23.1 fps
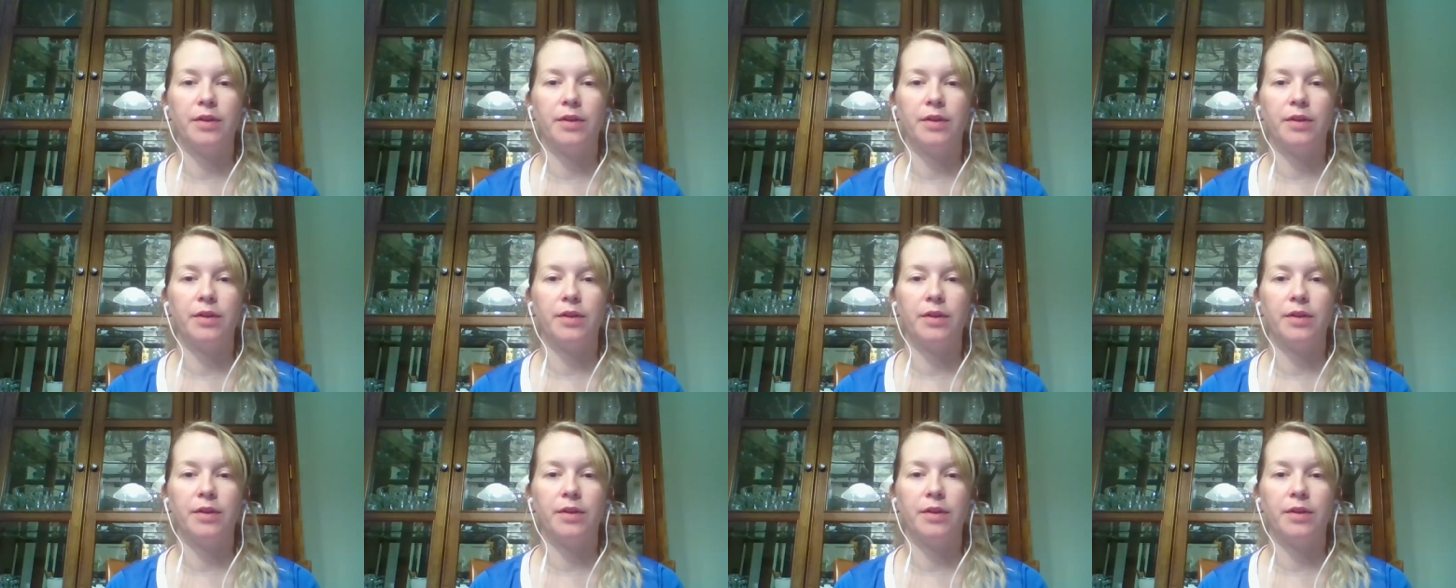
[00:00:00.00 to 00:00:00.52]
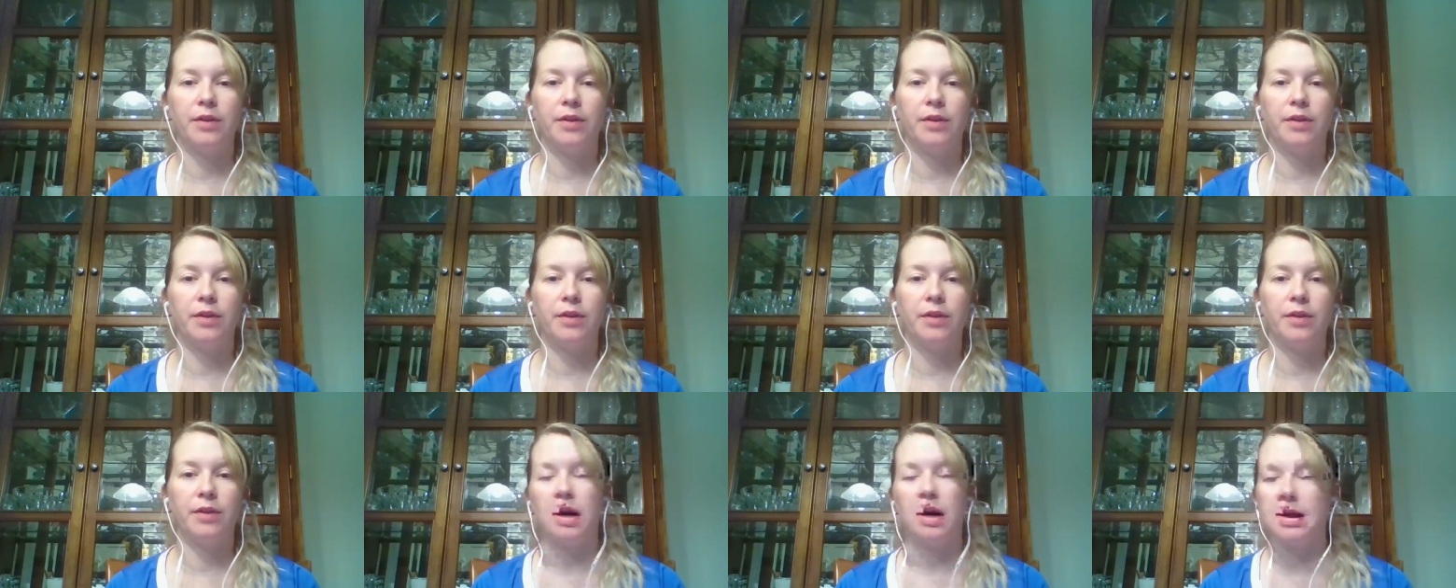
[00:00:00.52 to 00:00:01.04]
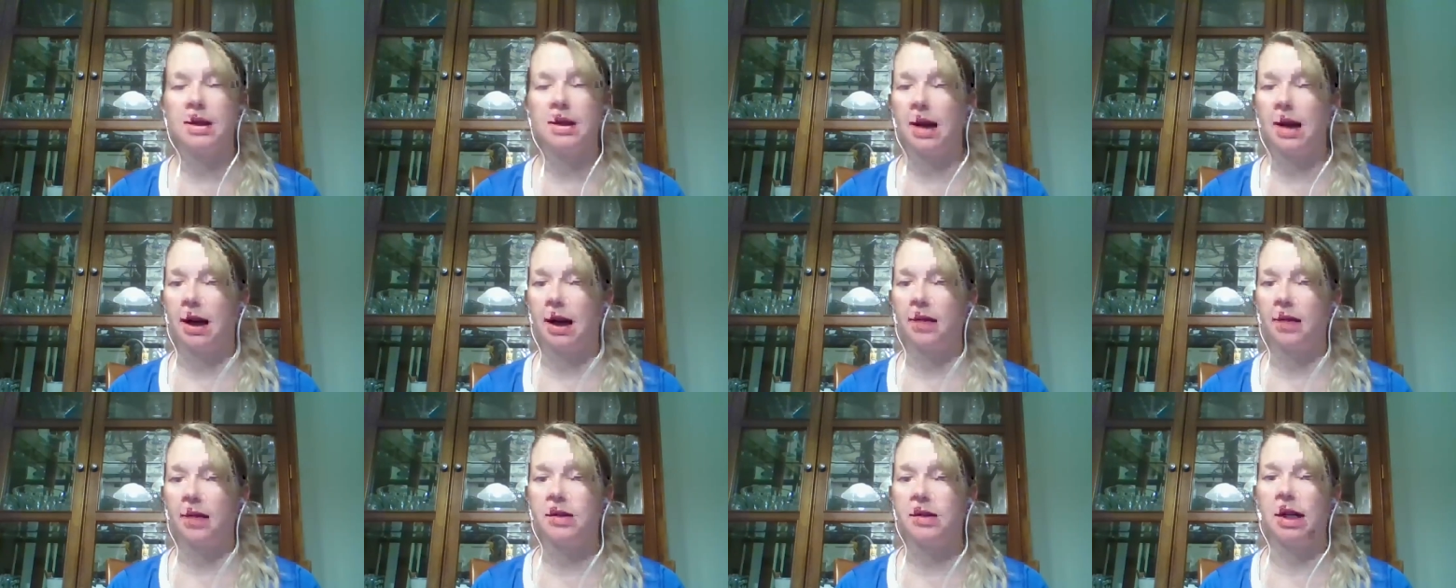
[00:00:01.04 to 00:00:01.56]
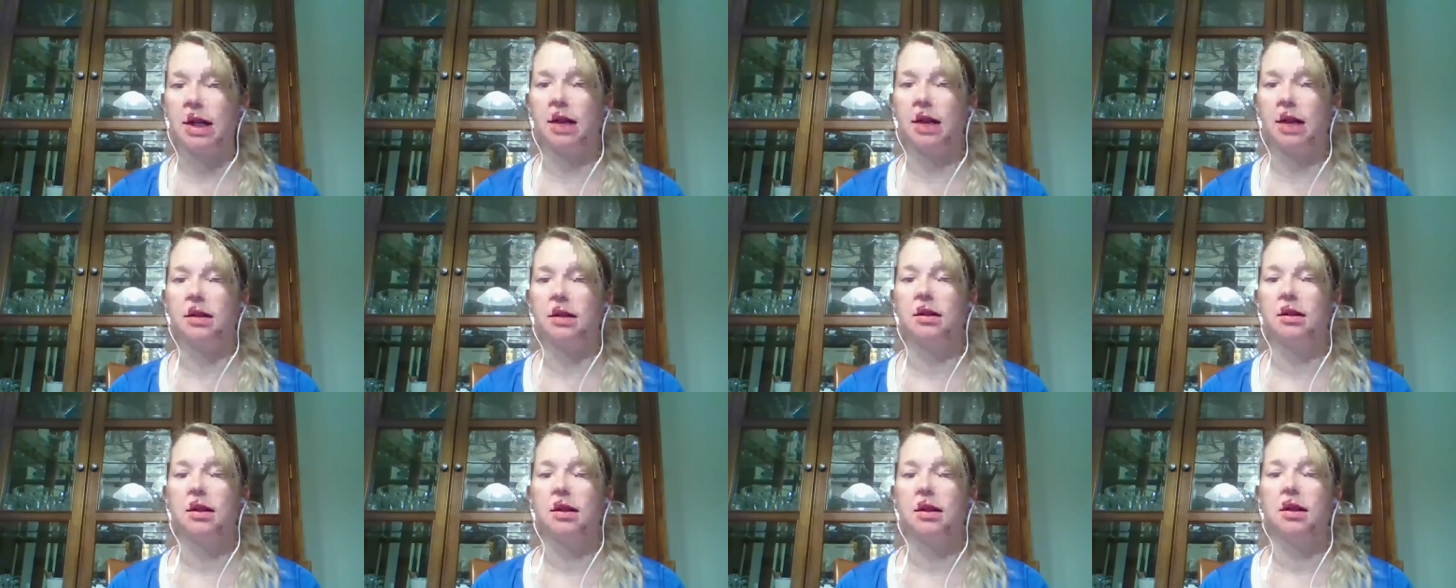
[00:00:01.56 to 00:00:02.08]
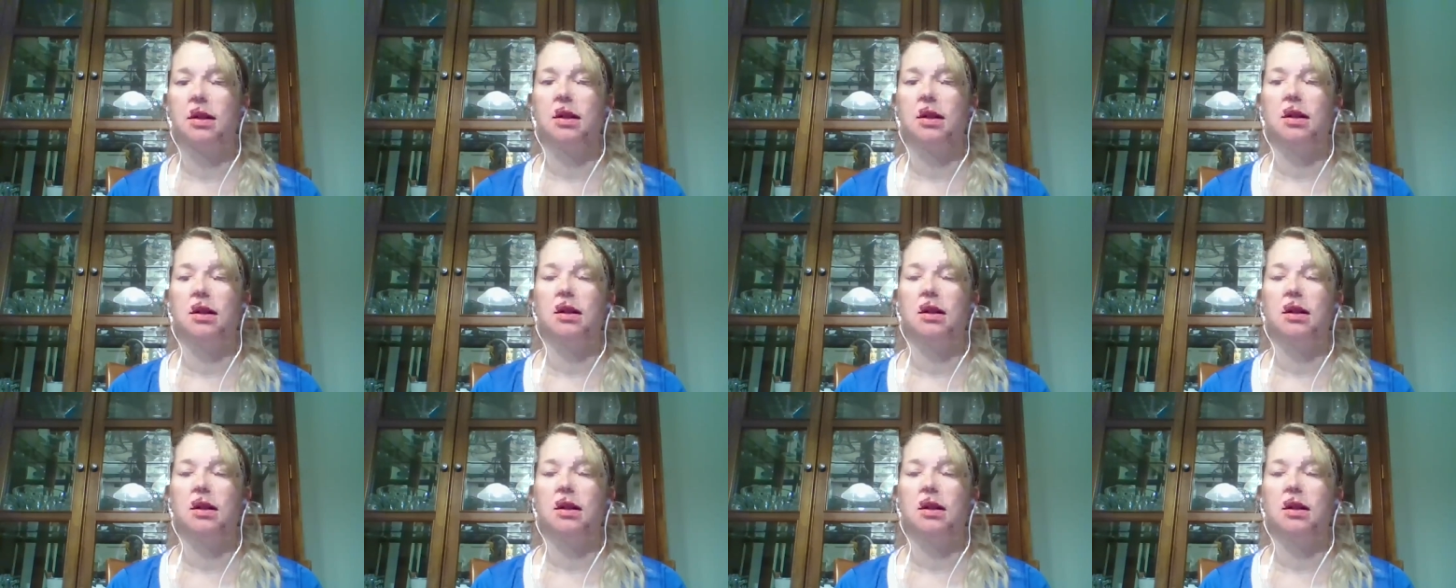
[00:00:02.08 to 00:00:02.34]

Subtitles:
AY is always -10.